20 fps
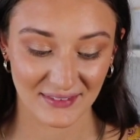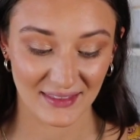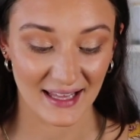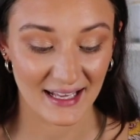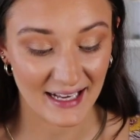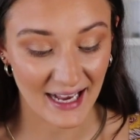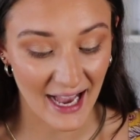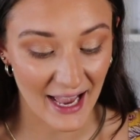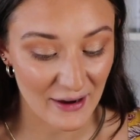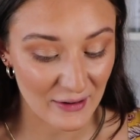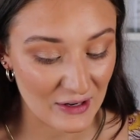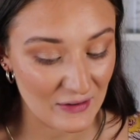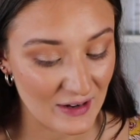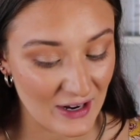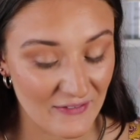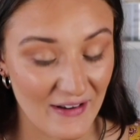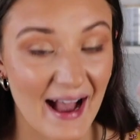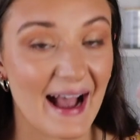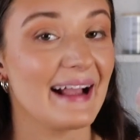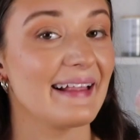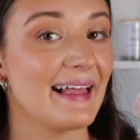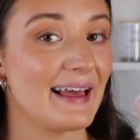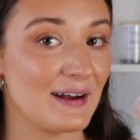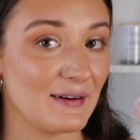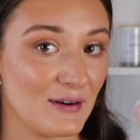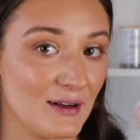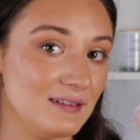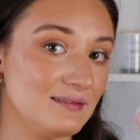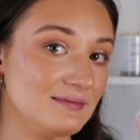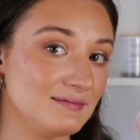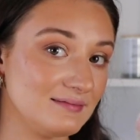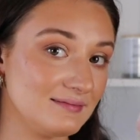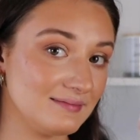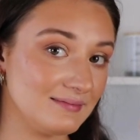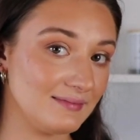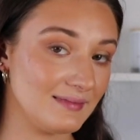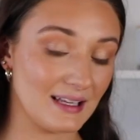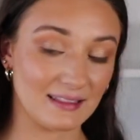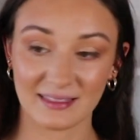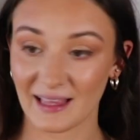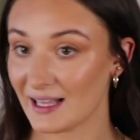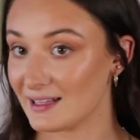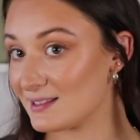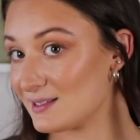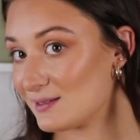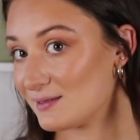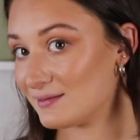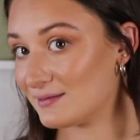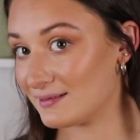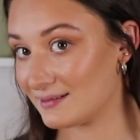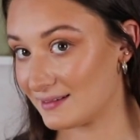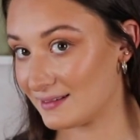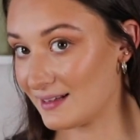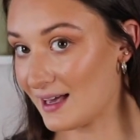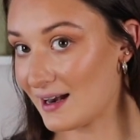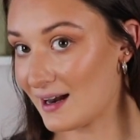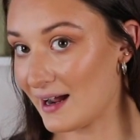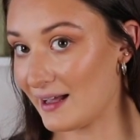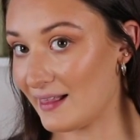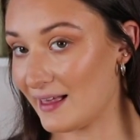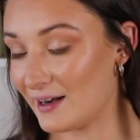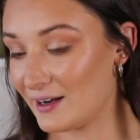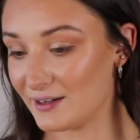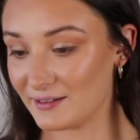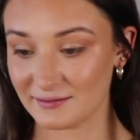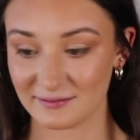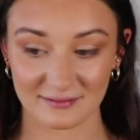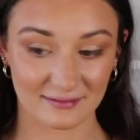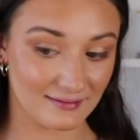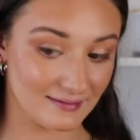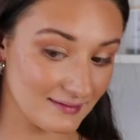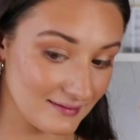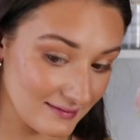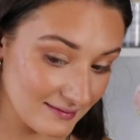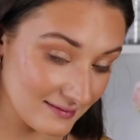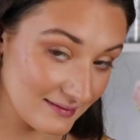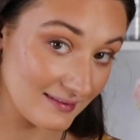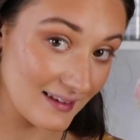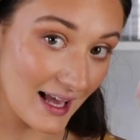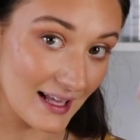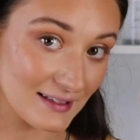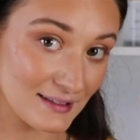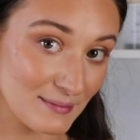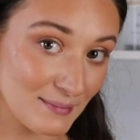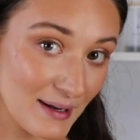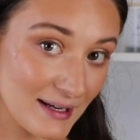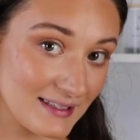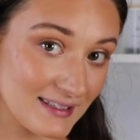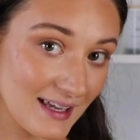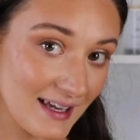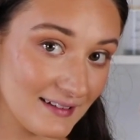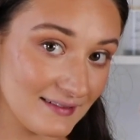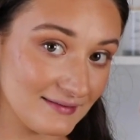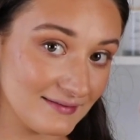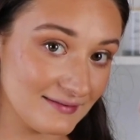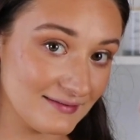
Like, I don't even have highlighter on. Like, that's not highlighter. That's my skin.